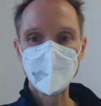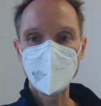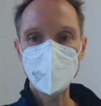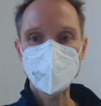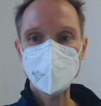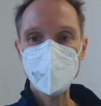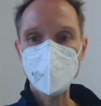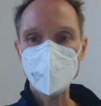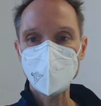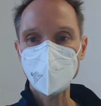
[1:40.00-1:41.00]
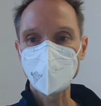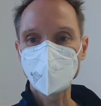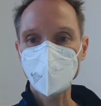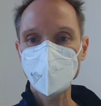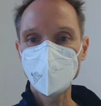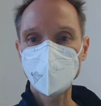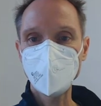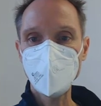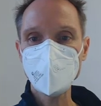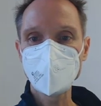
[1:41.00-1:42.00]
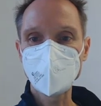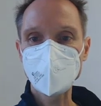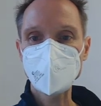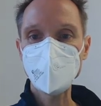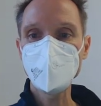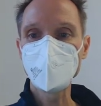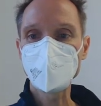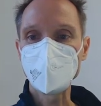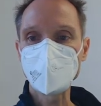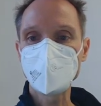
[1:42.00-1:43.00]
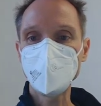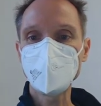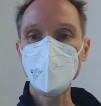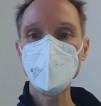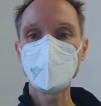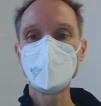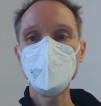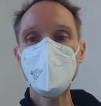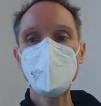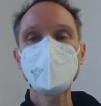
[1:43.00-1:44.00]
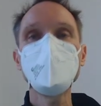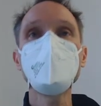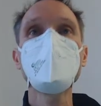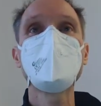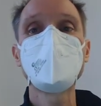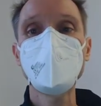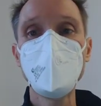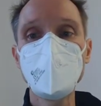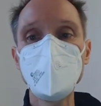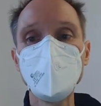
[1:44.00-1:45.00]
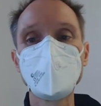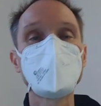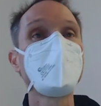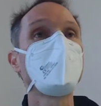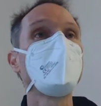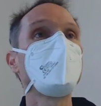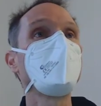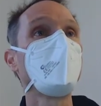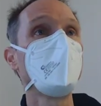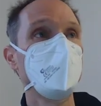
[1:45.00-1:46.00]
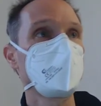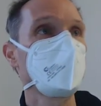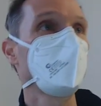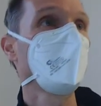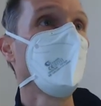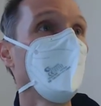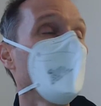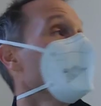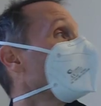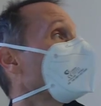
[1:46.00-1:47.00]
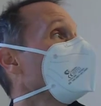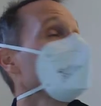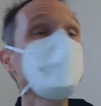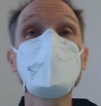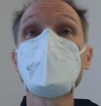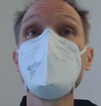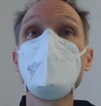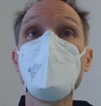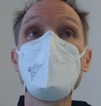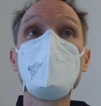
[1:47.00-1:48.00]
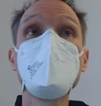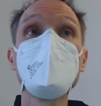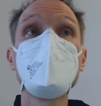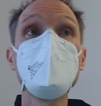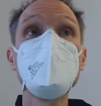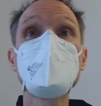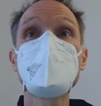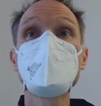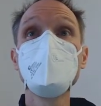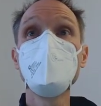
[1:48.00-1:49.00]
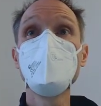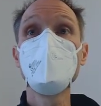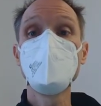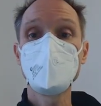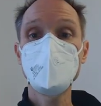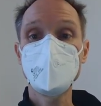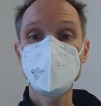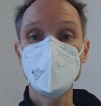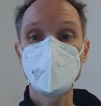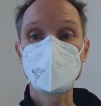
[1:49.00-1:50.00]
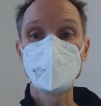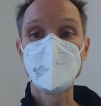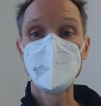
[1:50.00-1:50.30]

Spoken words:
we see that the documentation distinguishes between reactive and template-driven forms. Please remember these two concepts.